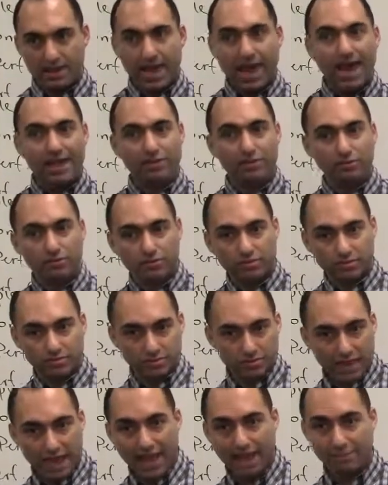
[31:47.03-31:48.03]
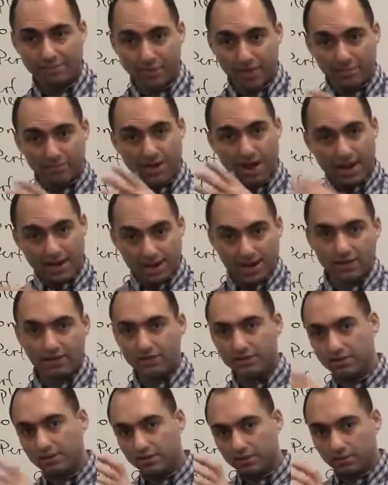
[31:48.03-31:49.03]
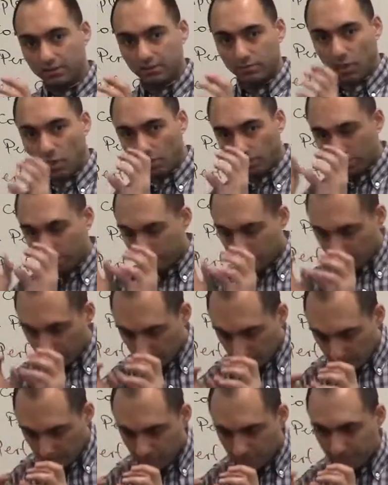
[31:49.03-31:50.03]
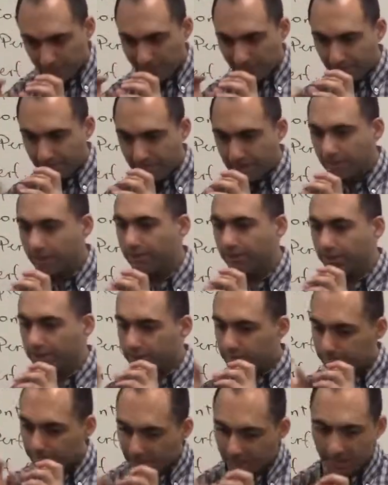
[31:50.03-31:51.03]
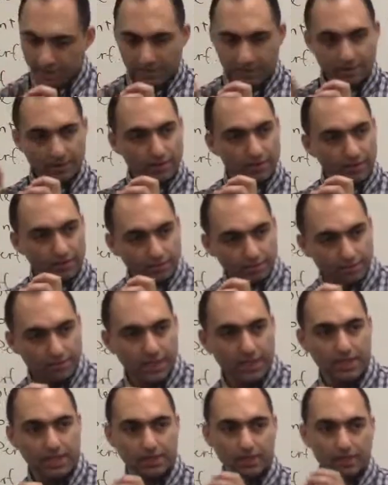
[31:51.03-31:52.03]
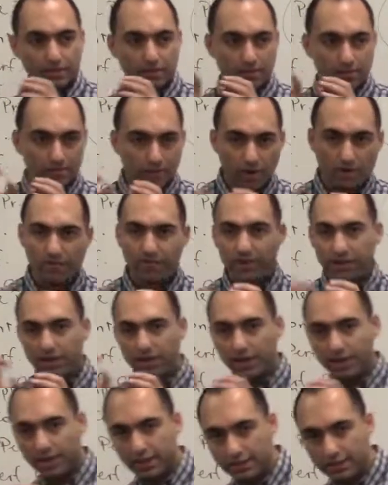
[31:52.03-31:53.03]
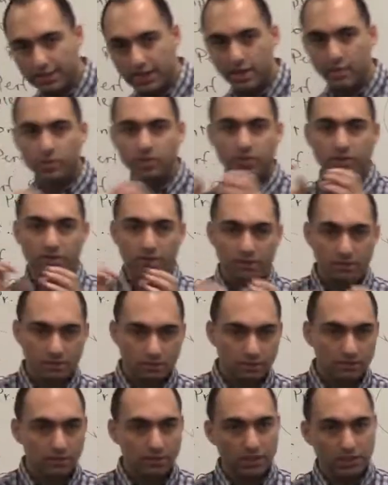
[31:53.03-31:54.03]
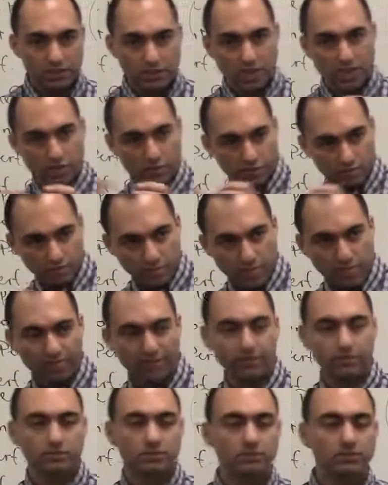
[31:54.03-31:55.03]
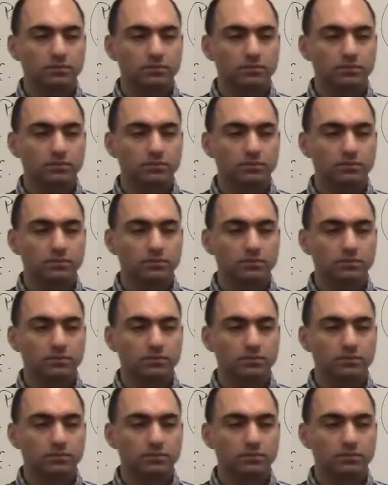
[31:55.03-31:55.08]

Had been writing, both. Been being, because been, being. Perfect, continuous, perfect.